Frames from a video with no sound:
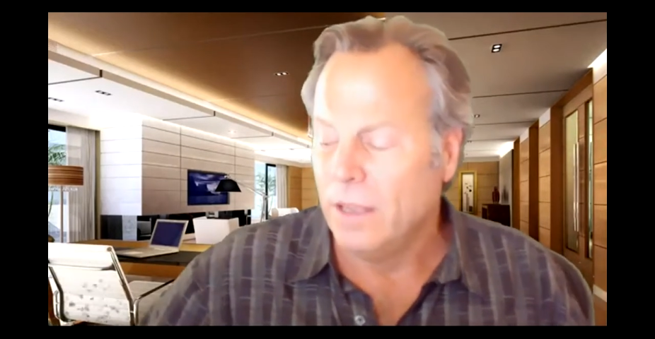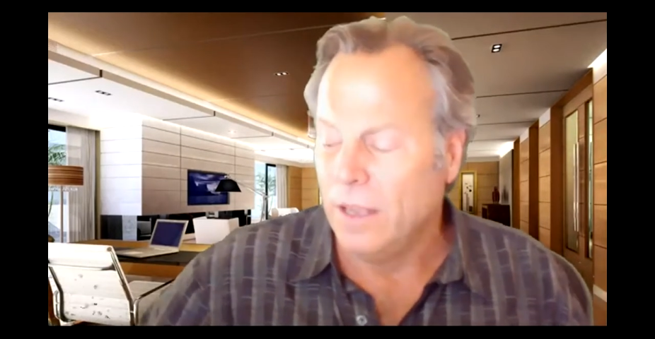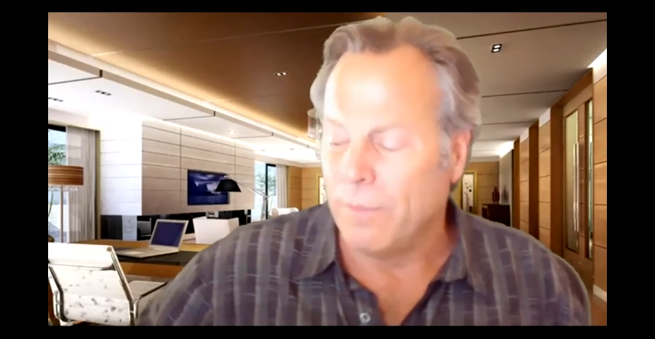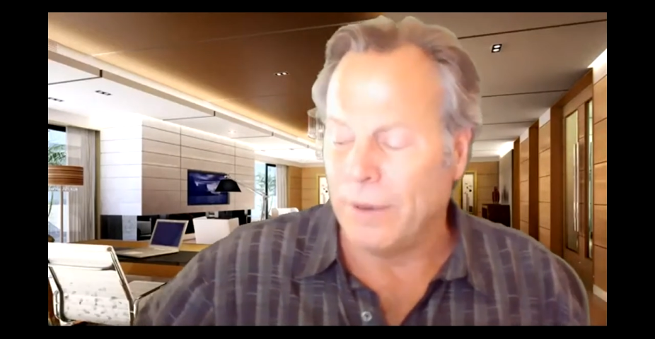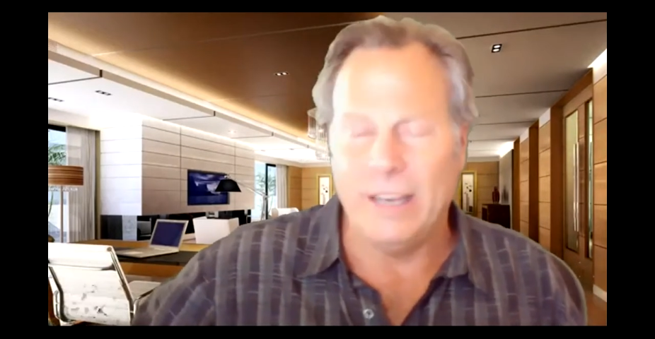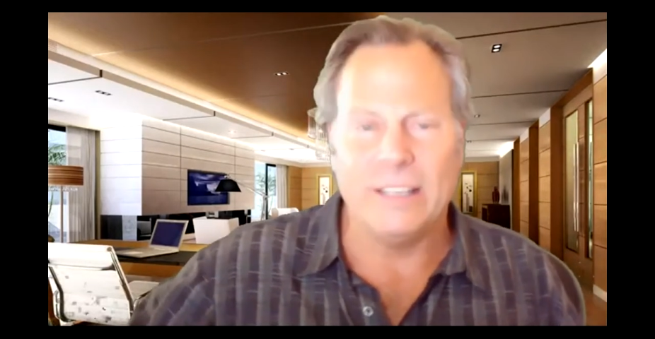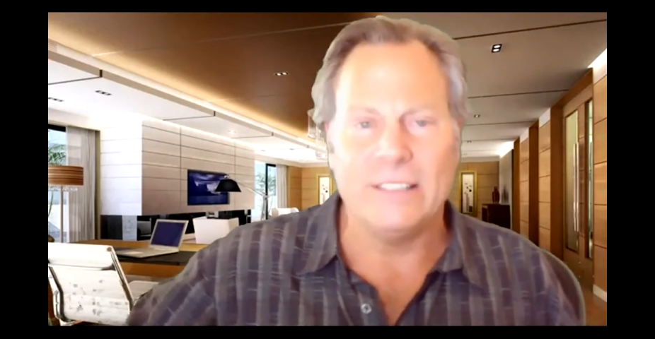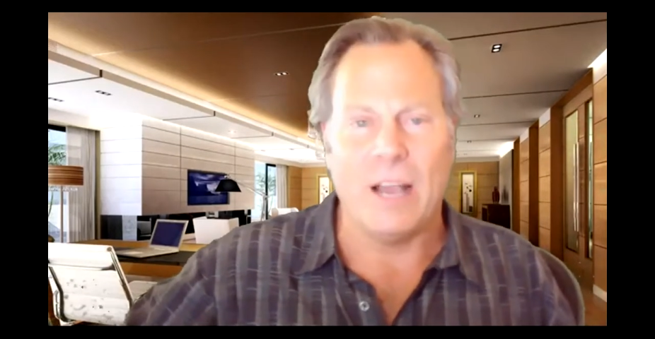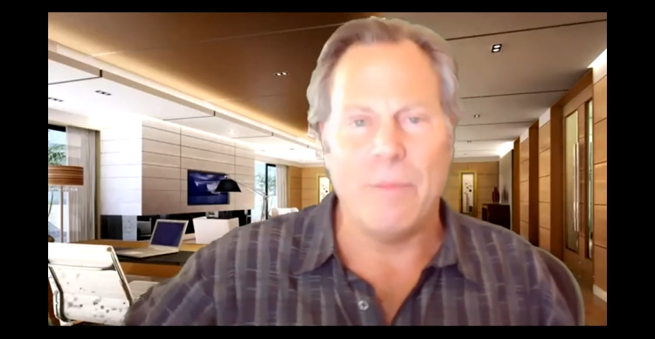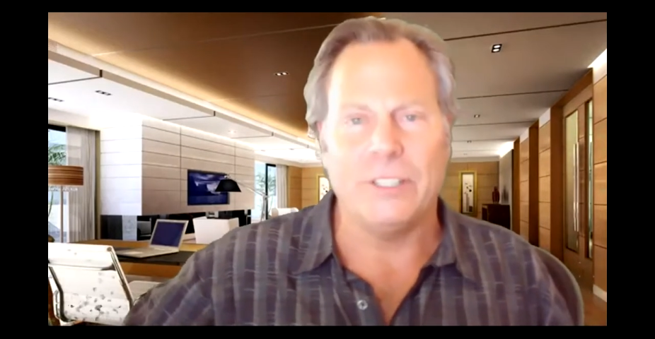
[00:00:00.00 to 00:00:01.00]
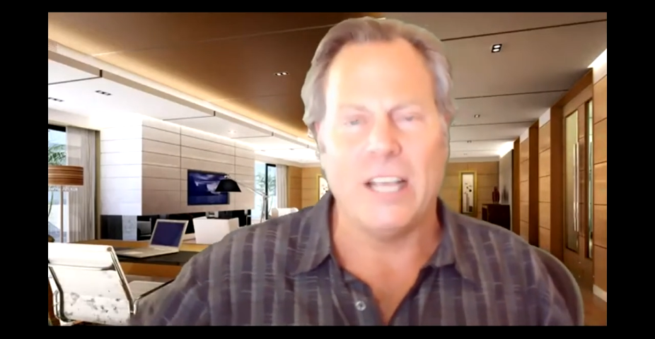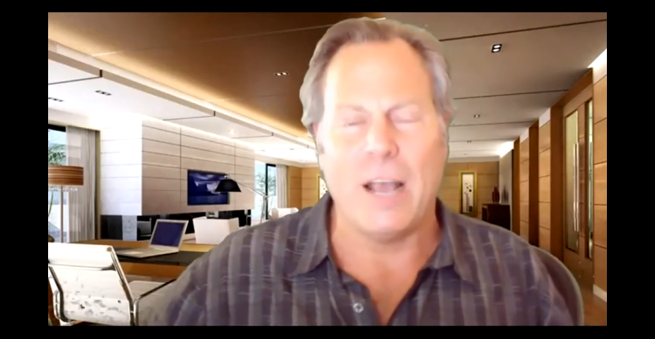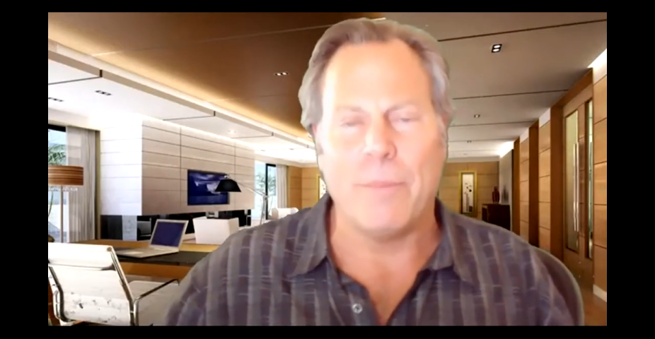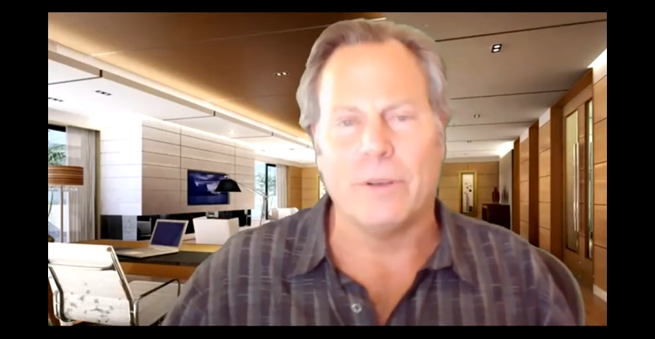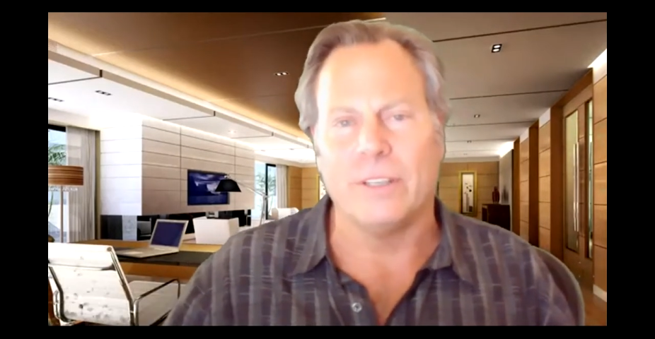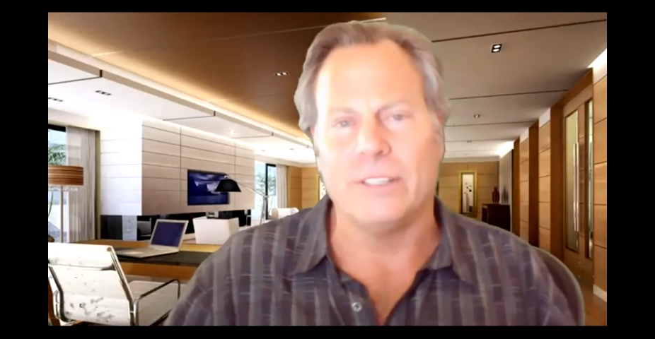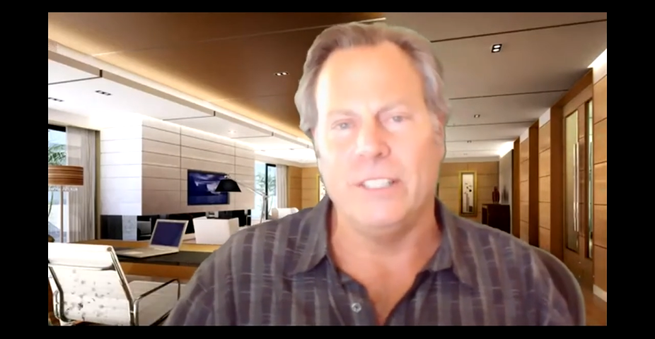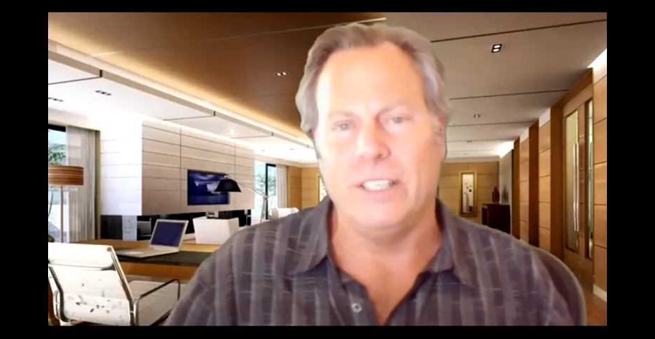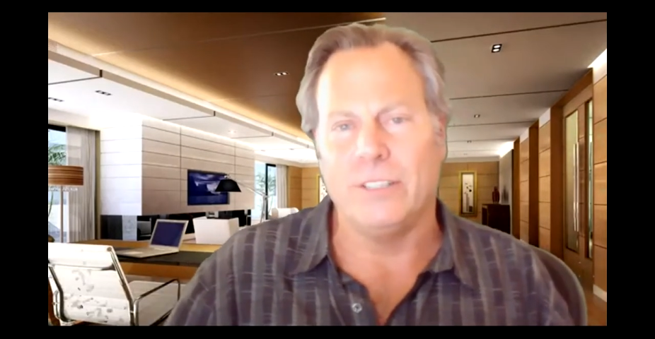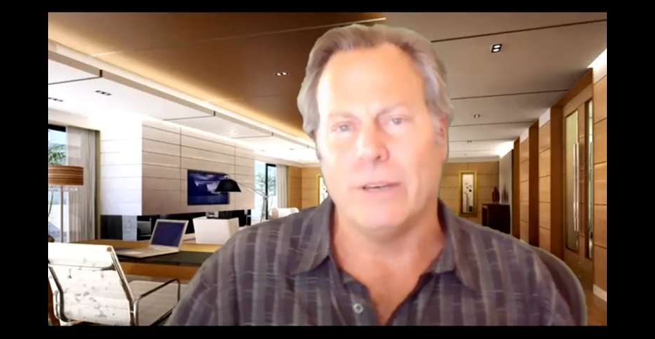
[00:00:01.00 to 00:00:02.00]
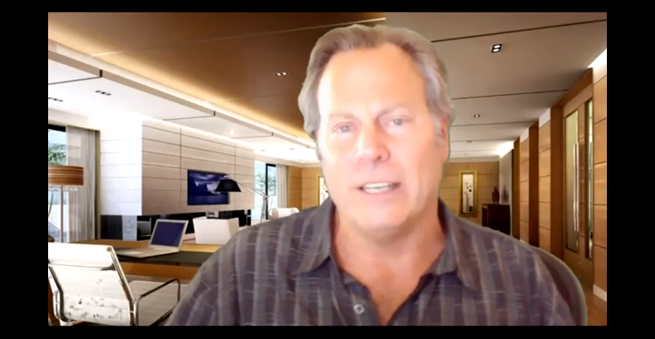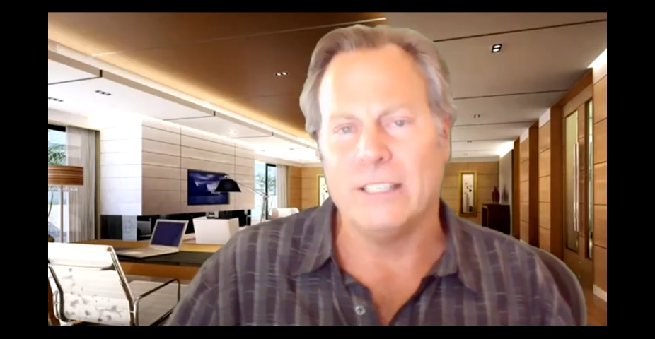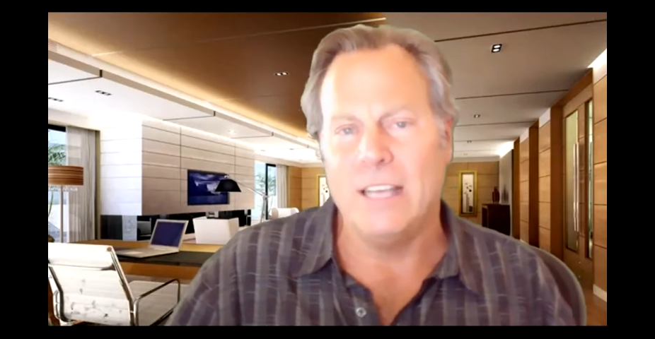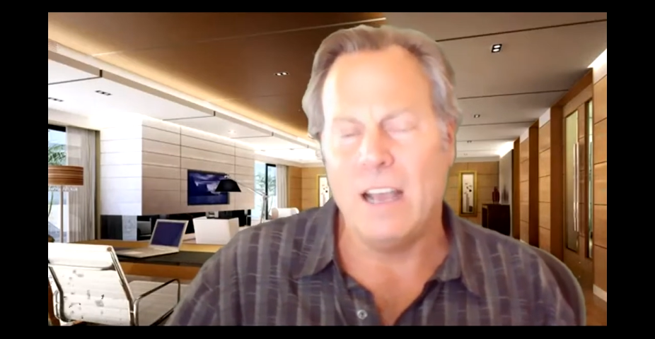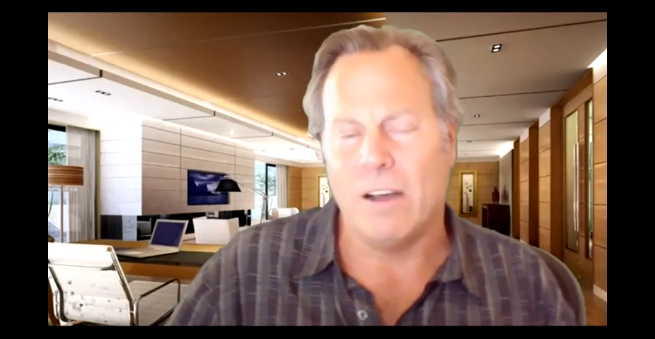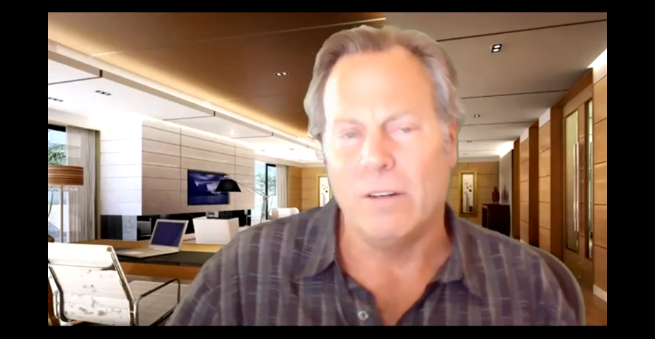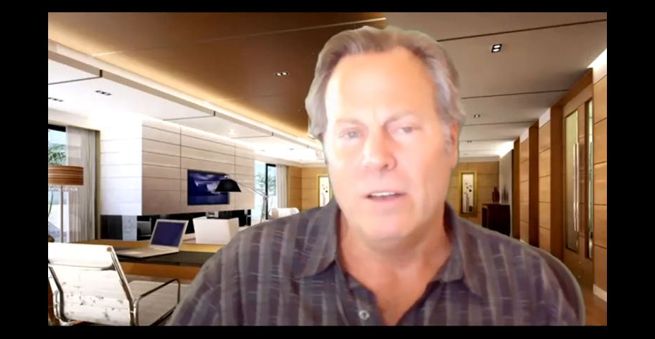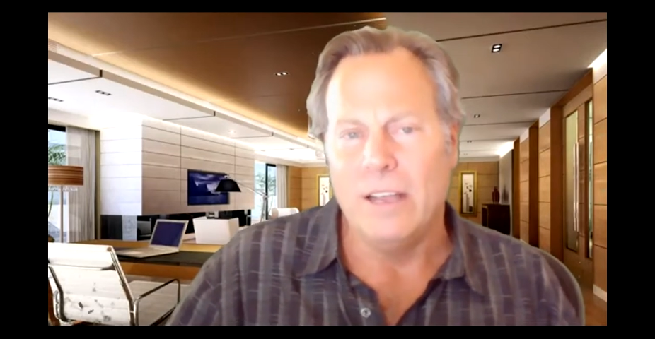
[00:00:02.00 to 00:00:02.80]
But he doesn't. How much capital does he need to raise now?